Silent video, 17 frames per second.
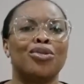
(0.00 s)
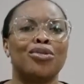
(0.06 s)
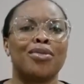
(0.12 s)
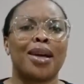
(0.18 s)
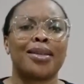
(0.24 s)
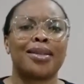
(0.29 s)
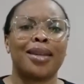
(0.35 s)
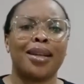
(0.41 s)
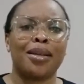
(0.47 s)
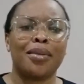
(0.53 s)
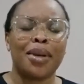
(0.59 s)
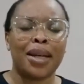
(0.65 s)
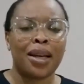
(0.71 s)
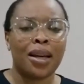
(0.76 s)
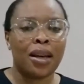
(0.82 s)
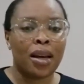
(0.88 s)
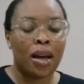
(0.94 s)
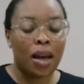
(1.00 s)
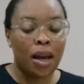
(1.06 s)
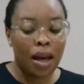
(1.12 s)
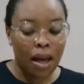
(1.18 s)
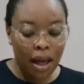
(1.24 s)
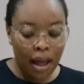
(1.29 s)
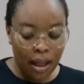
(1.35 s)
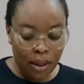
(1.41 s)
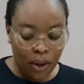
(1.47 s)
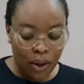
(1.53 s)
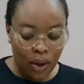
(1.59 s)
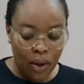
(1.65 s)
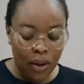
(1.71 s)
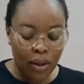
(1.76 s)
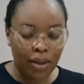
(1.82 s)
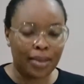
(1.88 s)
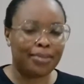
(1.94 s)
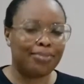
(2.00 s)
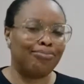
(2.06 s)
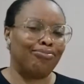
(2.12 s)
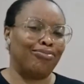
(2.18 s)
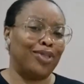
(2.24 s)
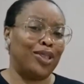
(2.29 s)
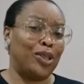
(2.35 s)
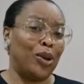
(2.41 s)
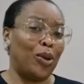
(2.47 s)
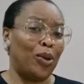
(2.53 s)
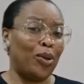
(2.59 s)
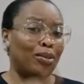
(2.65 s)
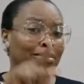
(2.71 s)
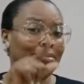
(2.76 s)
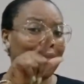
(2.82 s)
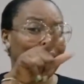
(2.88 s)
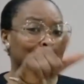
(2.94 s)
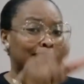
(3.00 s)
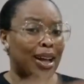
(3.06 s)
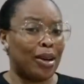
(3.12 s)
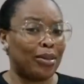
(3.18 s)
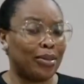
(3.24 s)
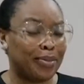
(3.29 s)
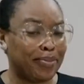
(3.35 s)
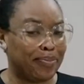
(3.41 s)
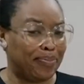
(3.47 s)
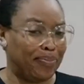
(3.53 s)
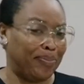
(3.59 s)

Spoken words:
You are telling me. Hello, so that's out.